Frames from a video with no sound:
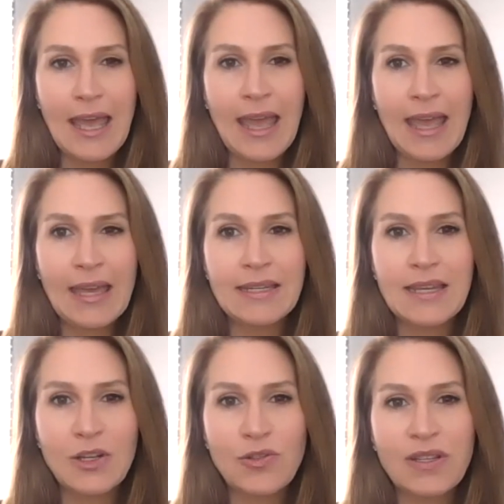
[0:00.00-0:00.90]
and
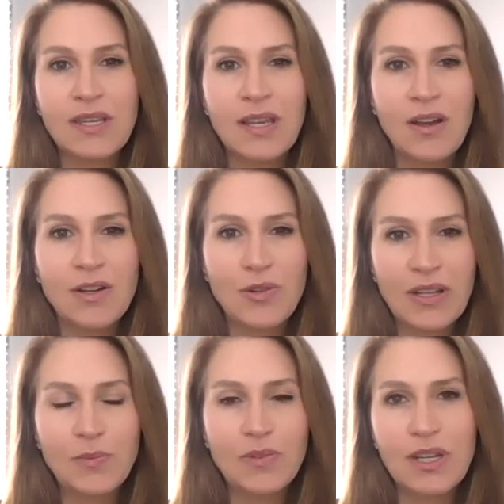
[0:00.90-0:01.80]
addressing our
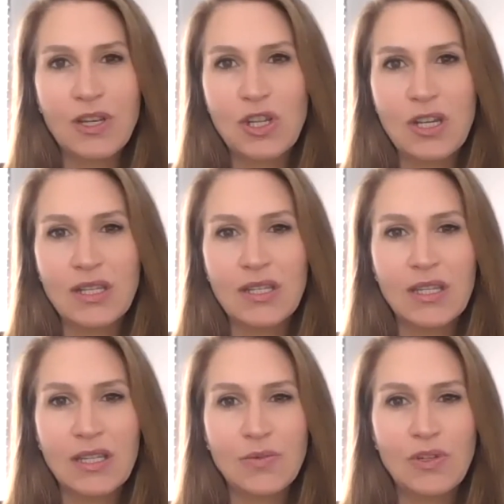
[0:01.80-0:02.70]
transportation needs in
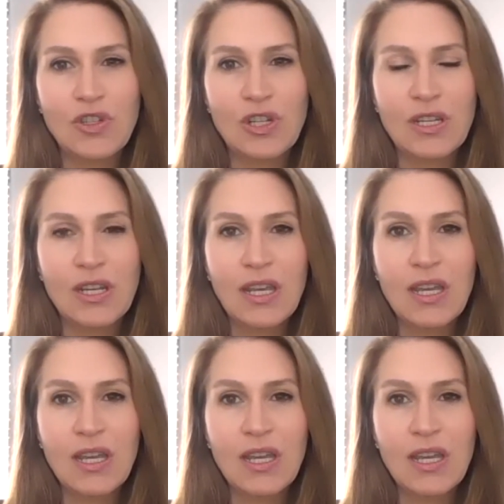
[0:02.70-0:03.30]
this region